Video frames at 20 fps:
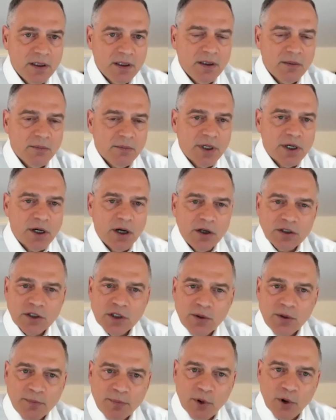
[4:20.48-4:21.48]
But also
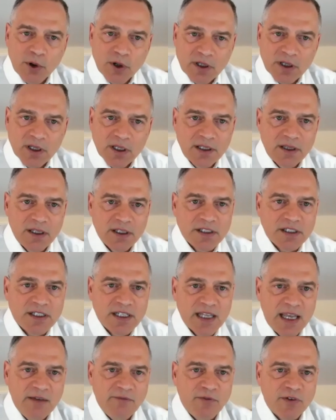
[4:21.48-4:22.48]
importantly, this is
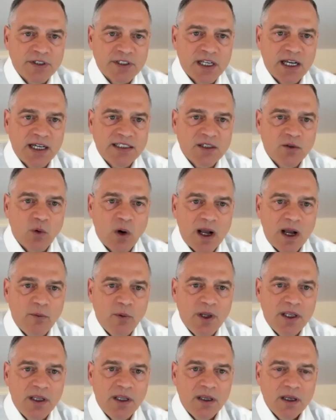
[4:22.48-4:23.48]
emphasizing why
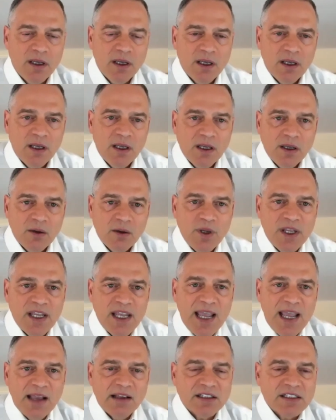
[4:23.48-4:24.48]
we we
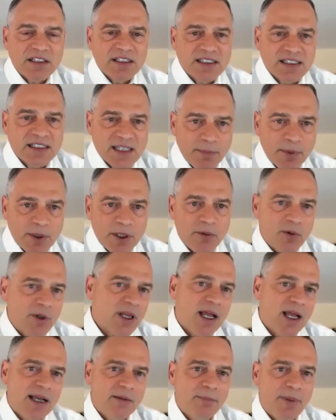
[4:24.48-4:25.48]
can't simply
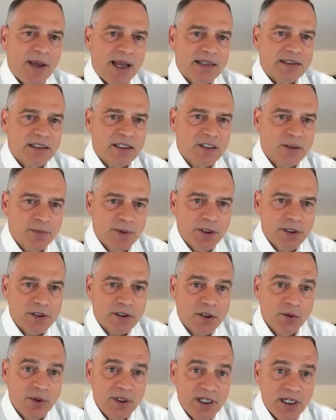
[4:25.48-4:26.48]
rely on past experience.
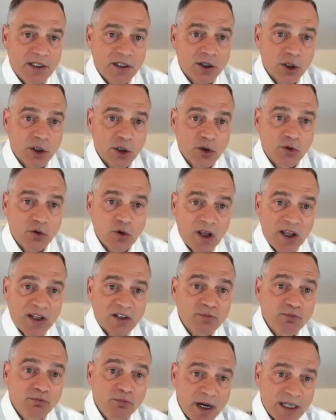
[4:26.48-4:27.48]
So we need to learn as
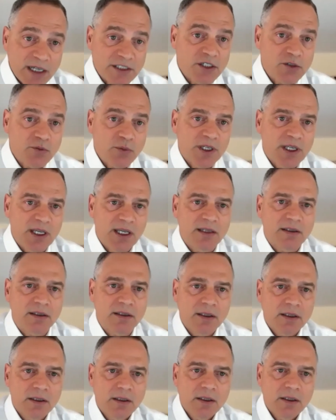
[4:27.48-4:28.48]
much as we can
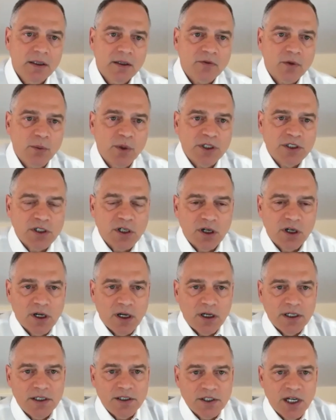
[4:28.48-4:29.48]
from what's going
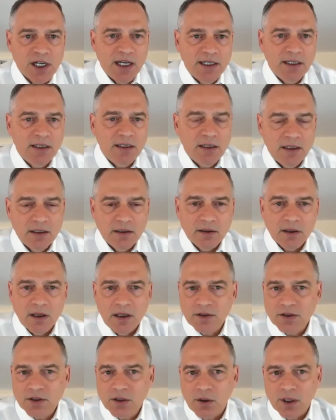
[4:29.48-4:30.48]
on in China and
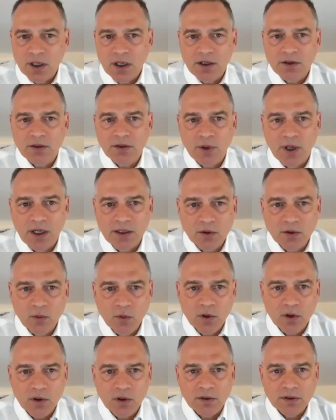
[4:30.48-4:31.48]
is going on throughout the
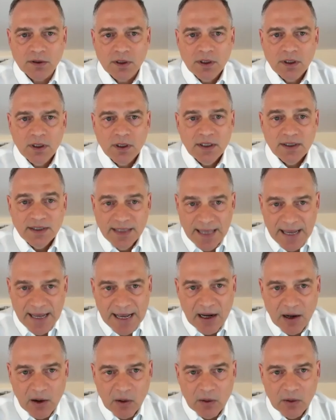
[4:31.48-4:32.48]
world
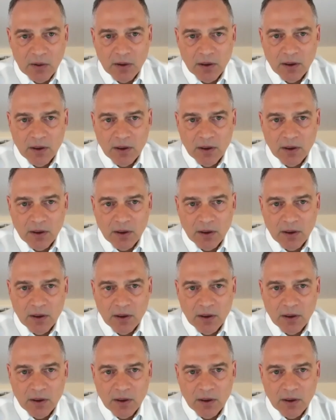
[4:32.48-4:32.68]
now.